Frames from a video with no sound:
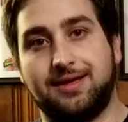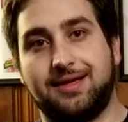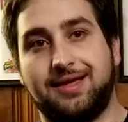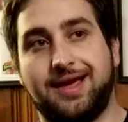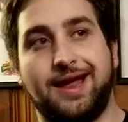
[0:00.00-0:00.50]

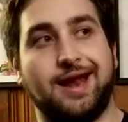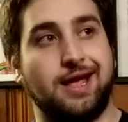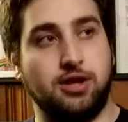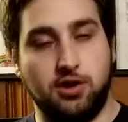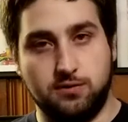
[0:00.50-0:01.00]
Can
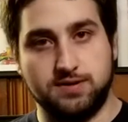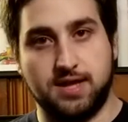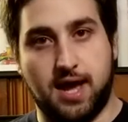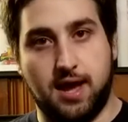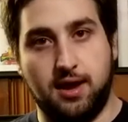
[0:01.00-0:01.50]
I use
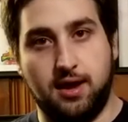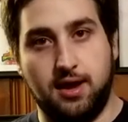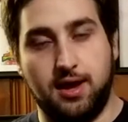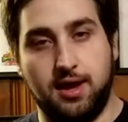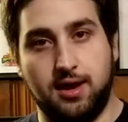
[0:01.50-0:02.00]
that?"
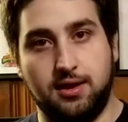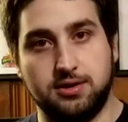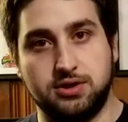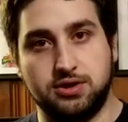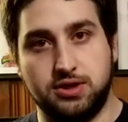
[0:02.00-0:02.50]

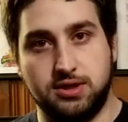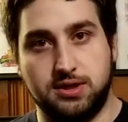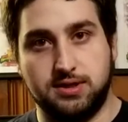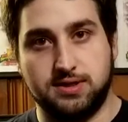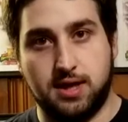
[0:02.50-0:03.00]
And
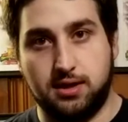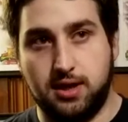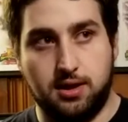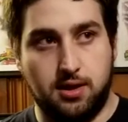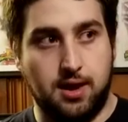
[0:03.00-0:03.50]
she said,
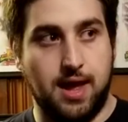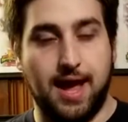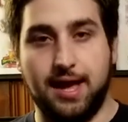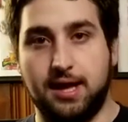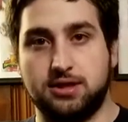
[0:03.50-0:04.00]

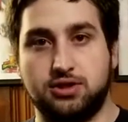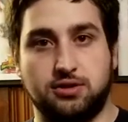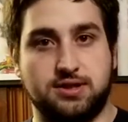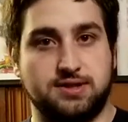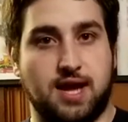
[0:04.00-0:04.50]
"Hey, it's
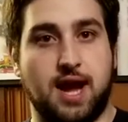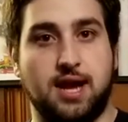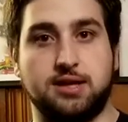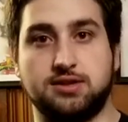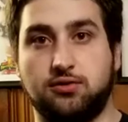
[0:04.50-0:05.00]
your design,
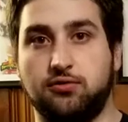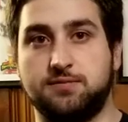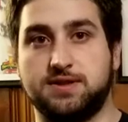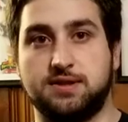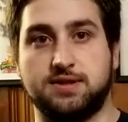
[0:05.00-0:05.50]
it's the
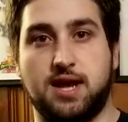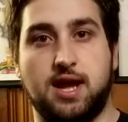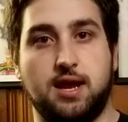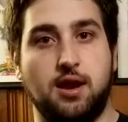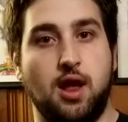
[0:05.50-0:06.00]
group's
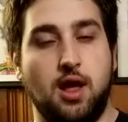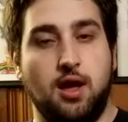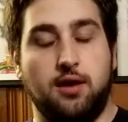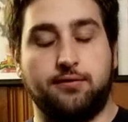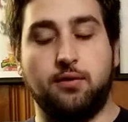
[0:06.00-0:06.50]
design,
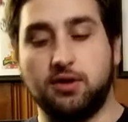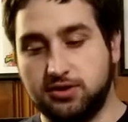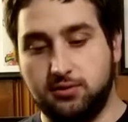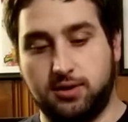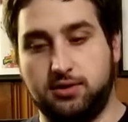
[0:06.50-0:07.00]
of course
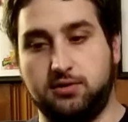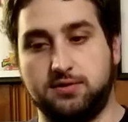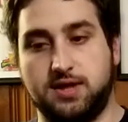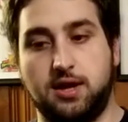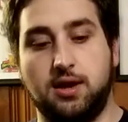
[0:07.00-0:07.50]
you can
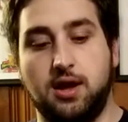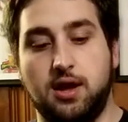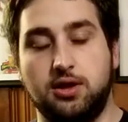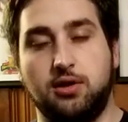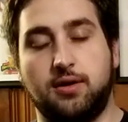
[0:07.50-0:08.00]
use it.
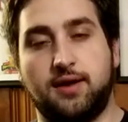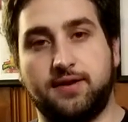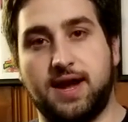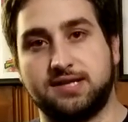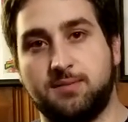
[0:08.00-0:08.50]
You don't have
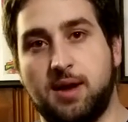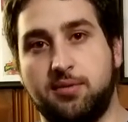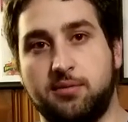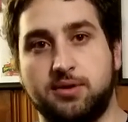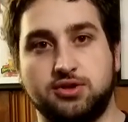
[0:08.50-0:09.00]
to ask my
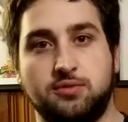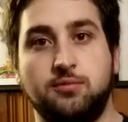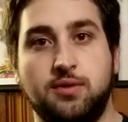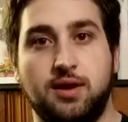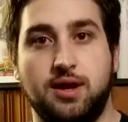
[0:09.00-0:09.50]
permission."
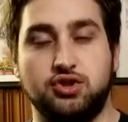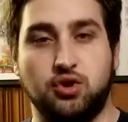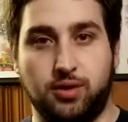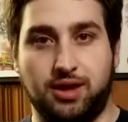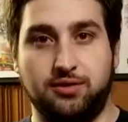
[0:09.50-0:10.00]
And
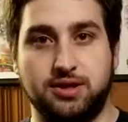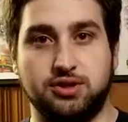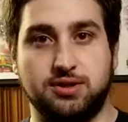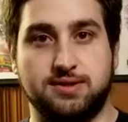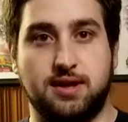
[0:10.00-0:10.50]
jokingly
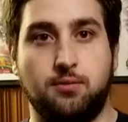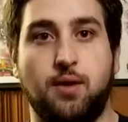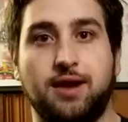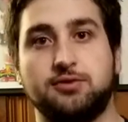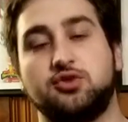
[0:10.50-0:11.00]
she said,
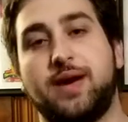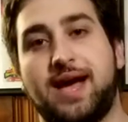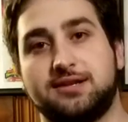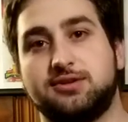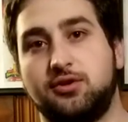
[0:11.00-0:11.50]
"Why don't you
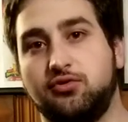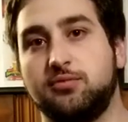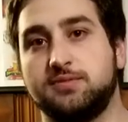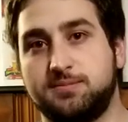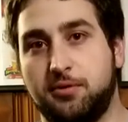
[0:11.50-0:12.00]
ask the
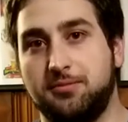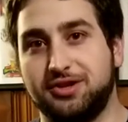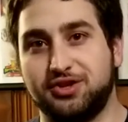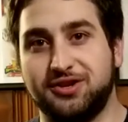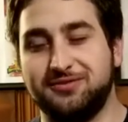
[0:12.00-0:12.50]
group's
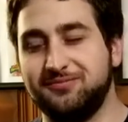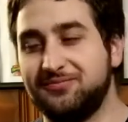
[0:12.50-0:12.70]
permission?"